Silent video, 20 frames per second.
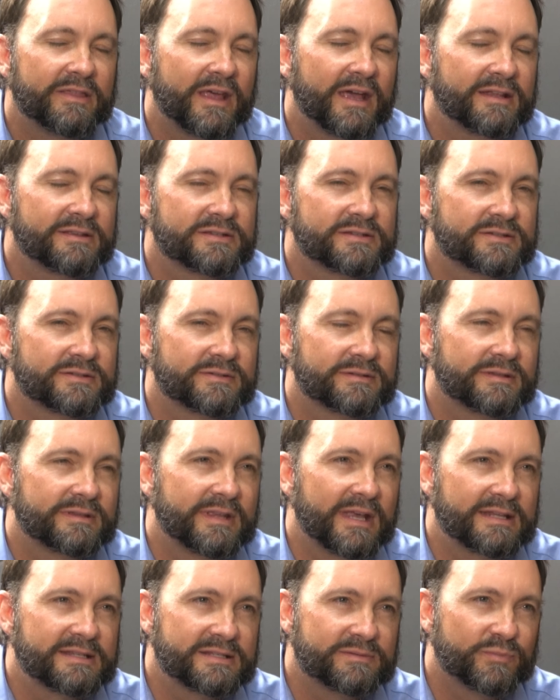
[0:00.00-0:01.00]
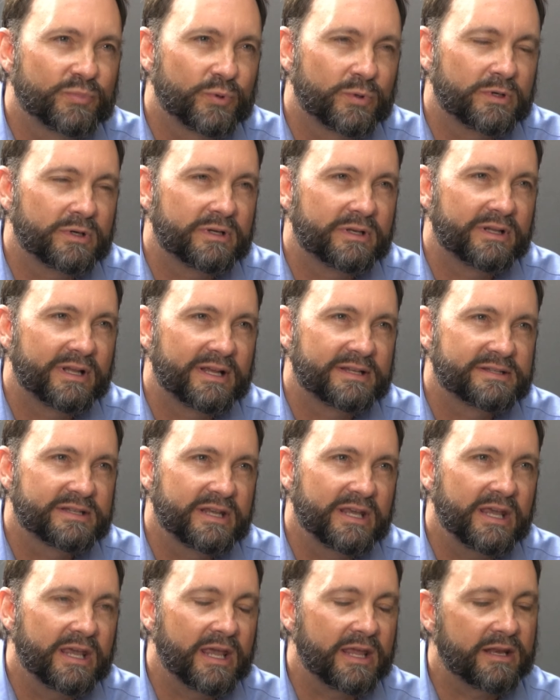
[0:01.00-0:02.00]
And that's important. That's
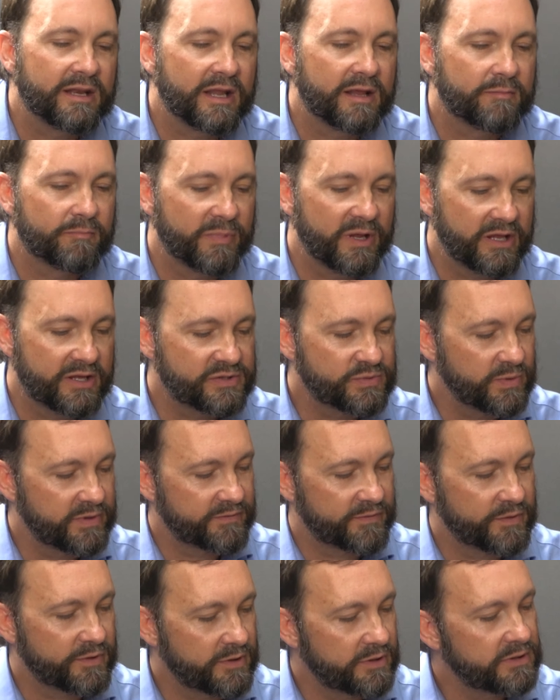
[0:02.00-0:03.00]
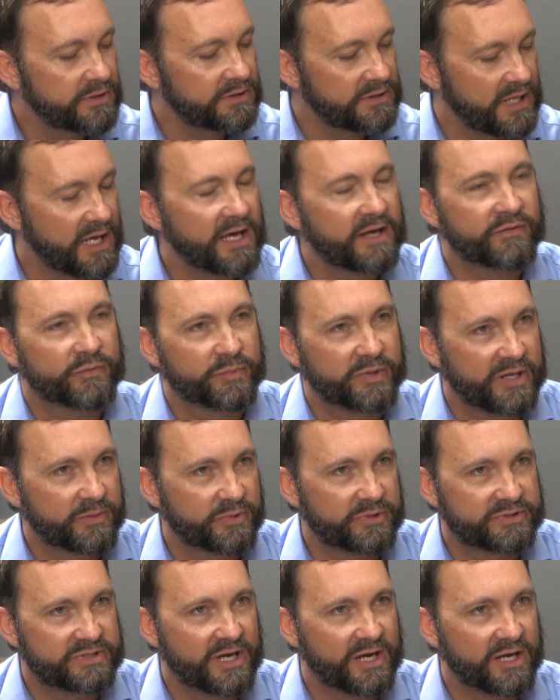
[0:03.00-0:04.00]
key. And because we've heard a lot of
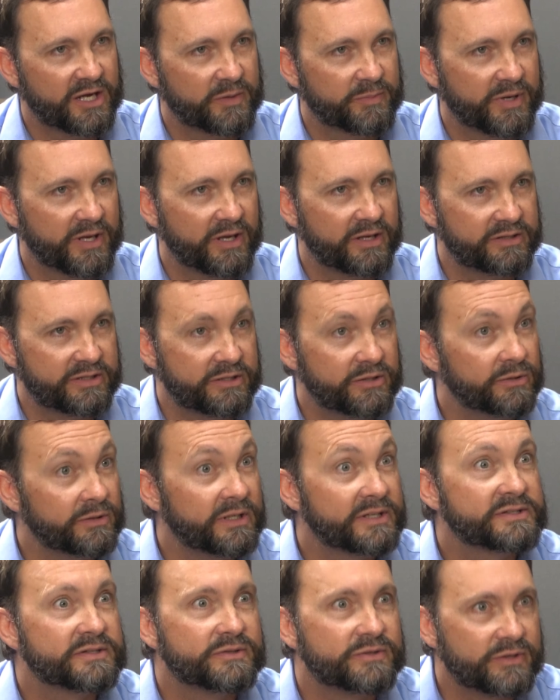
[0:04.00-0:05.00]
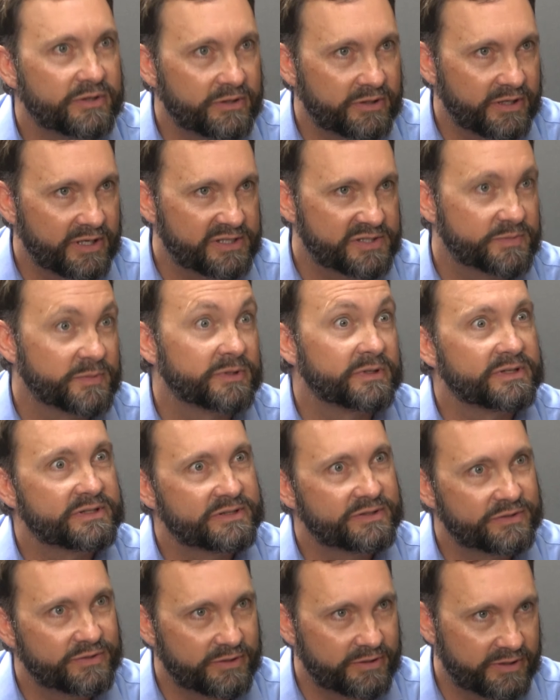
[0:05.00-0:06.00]
people talk about, listen to your customer,
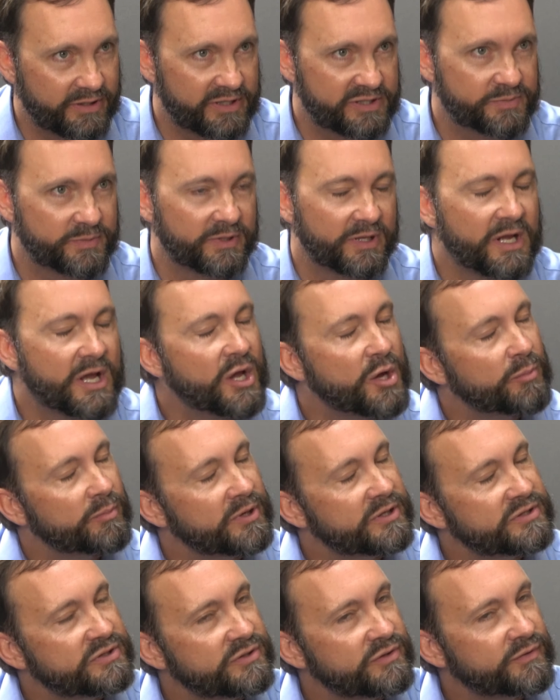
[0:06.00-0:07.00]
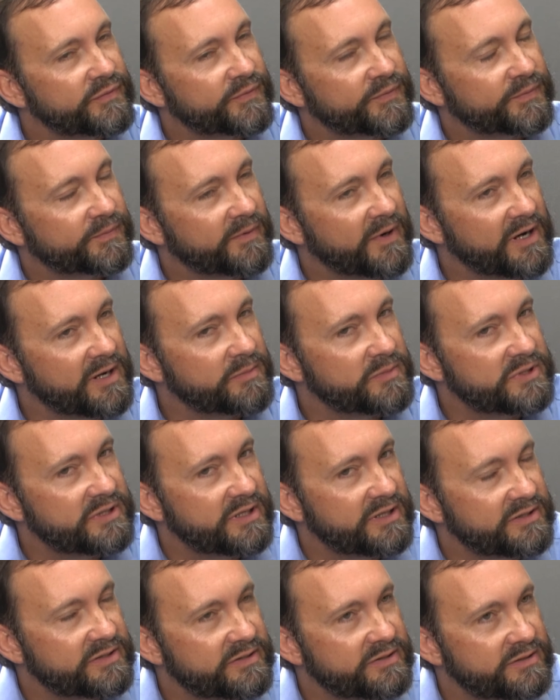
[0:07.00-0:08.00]
listen to your customer. But you framed
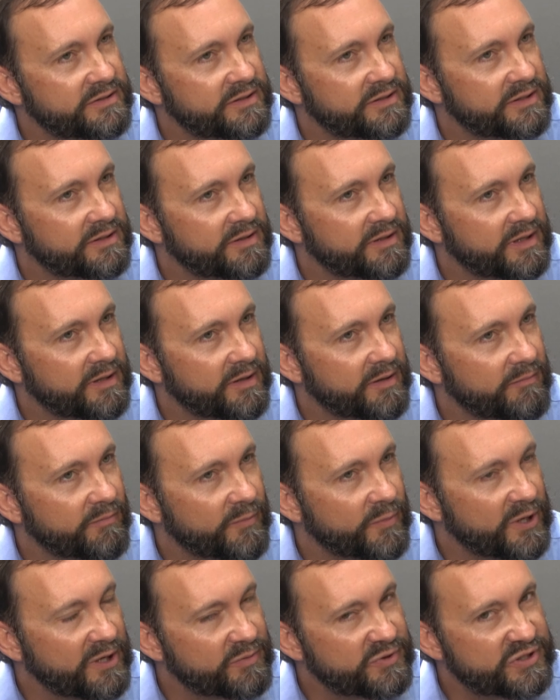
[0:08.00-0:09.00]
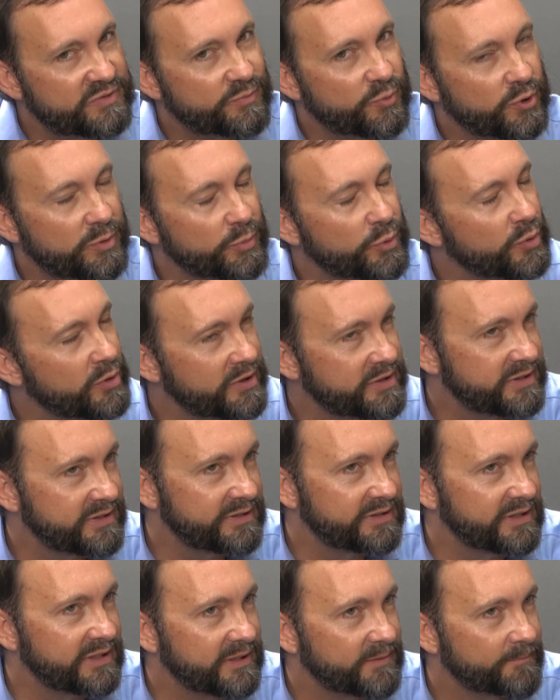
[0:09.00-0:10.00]
it much more
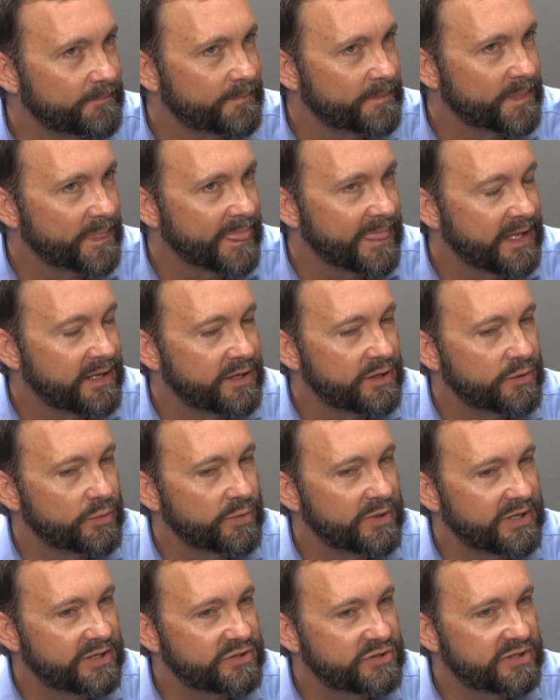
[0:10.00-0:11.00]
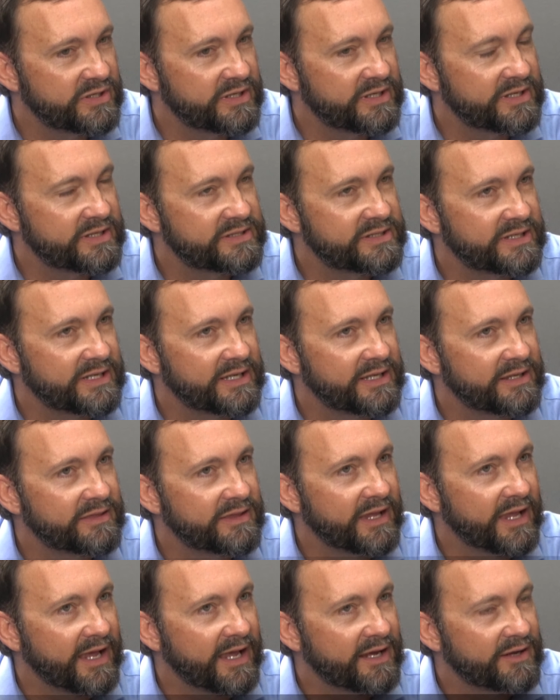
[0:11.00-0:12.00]
poignantly, which is
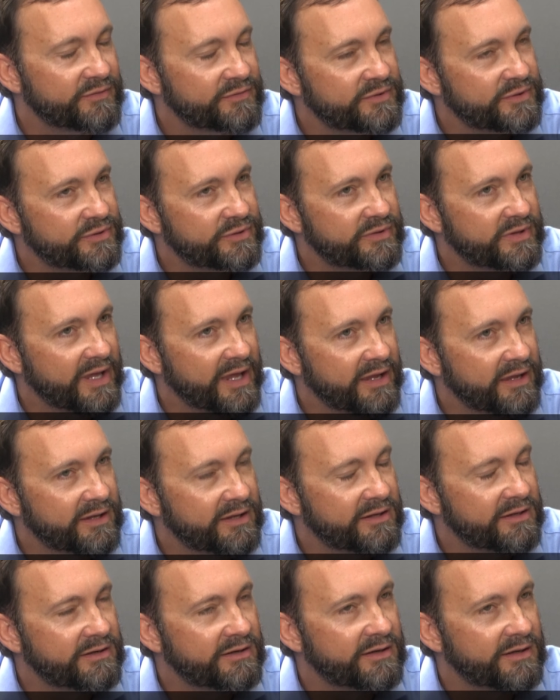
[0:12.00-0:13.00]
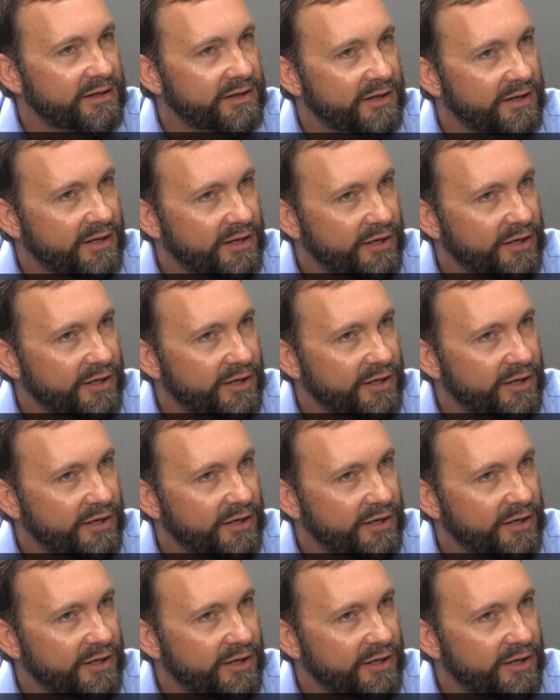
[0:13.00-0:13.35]
in the avenue they can